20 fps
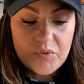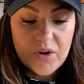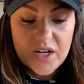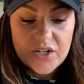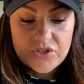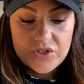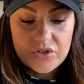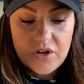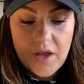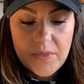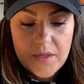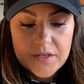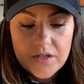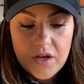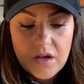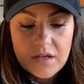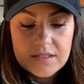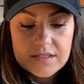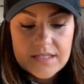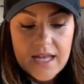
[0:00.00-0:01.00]
pressure on the
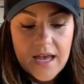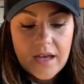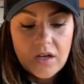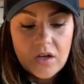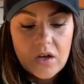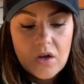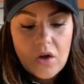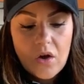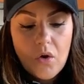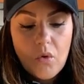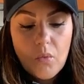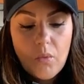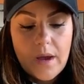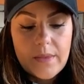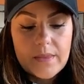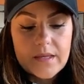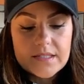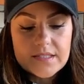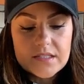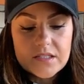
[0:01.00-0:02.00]
dog's neck
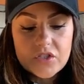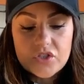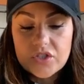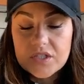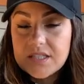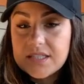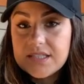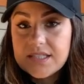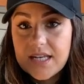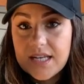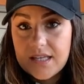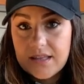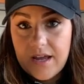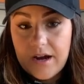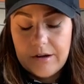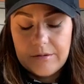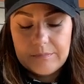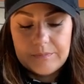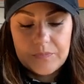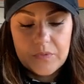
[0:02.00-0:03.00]
when this is just sitting
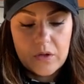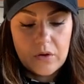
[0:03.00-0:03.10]
there,